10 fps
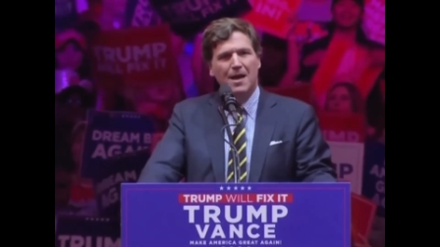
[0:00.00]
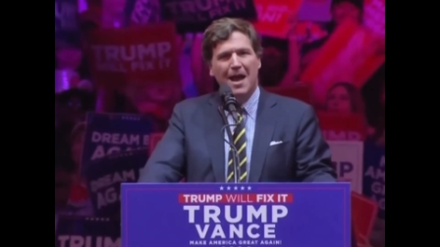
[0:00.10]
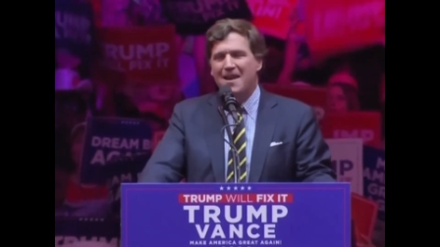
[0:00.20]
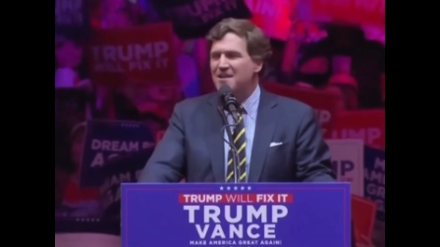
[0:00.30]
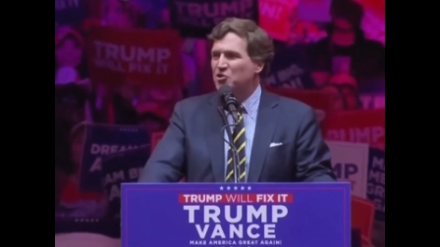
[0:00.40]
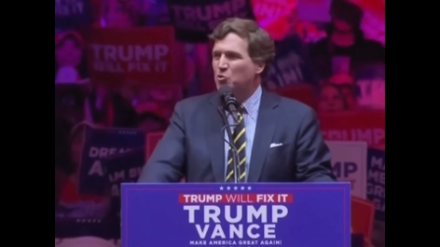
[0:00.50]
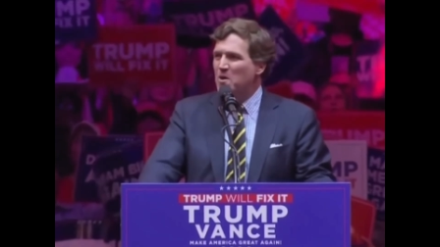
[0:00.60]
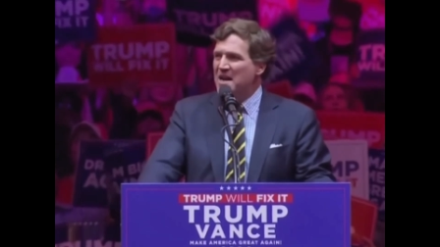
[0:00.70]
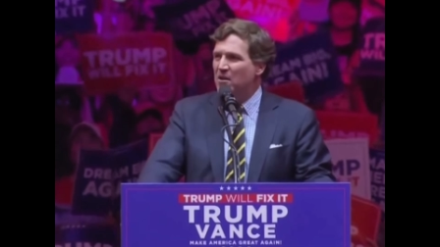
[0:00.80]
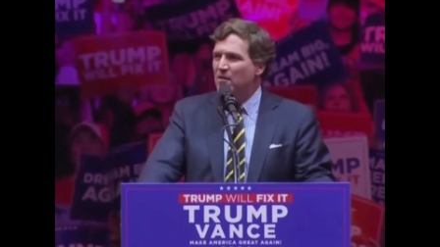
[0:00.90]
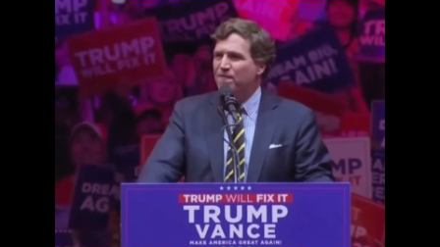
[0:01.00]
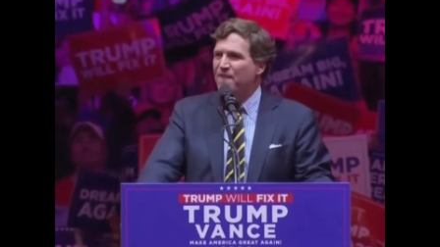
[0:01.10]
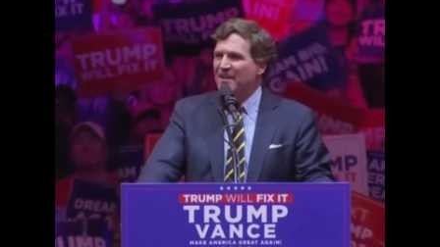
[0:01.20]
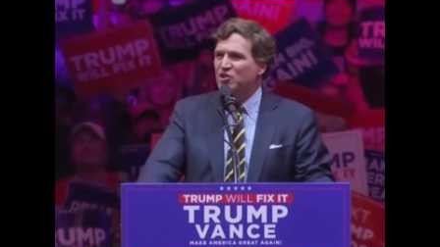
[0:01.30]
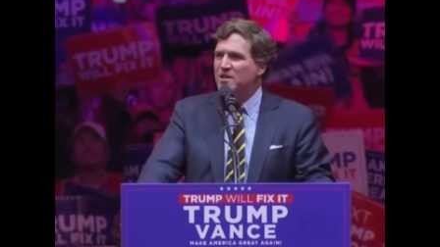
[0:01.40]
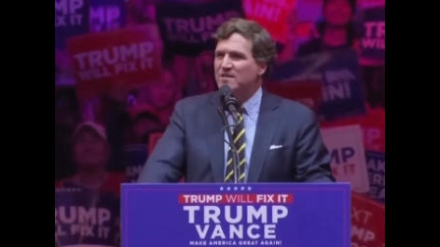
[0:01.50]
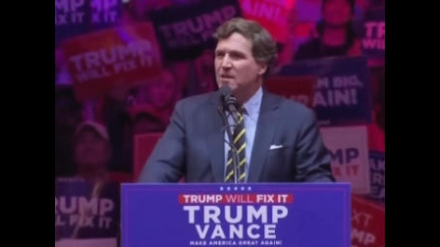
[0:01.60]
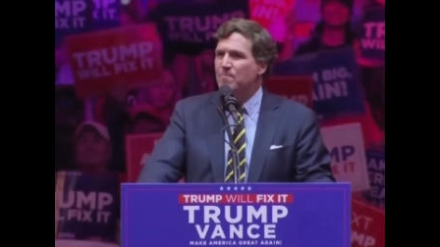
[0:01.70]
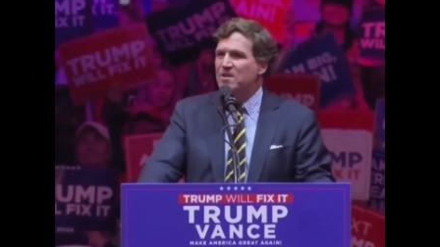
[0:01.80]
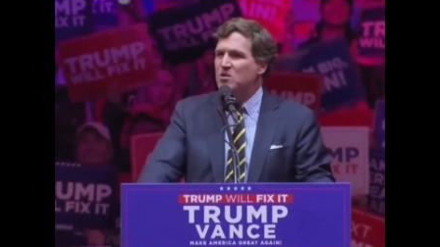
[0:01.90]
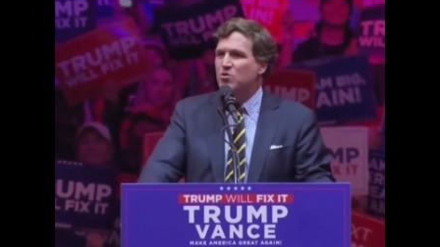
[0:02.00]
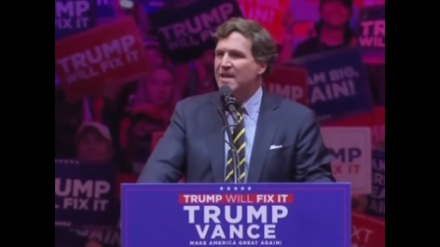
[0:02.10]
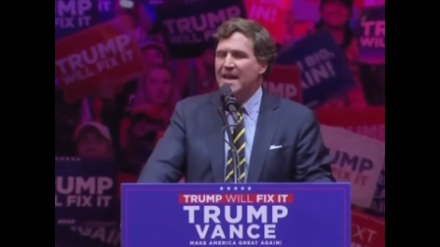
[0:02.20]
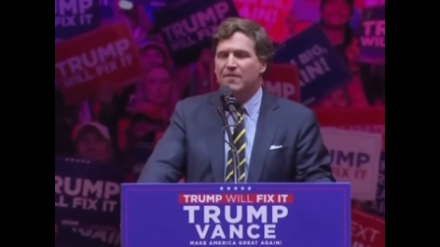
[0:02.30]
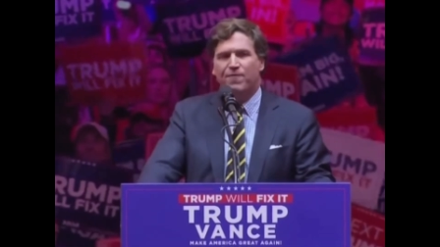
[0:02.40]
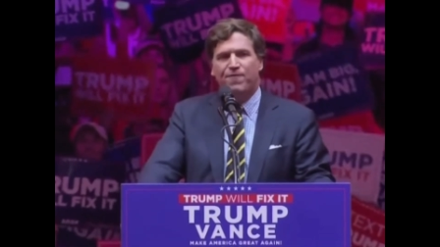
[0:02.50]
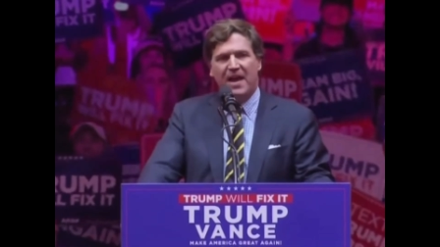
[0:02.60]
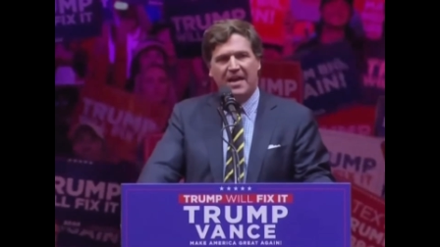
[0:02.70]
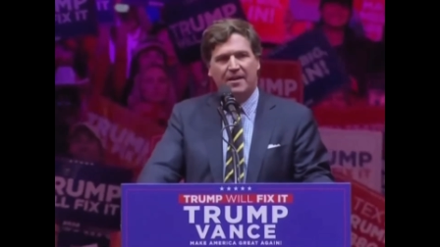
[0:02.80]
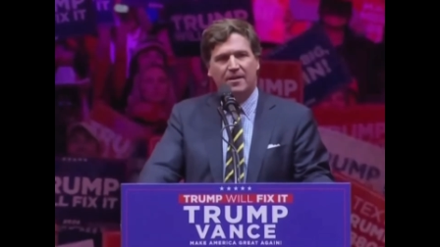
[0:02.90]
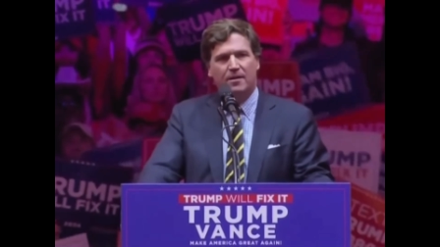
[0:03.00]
And it's real. Affection is something you can't fake.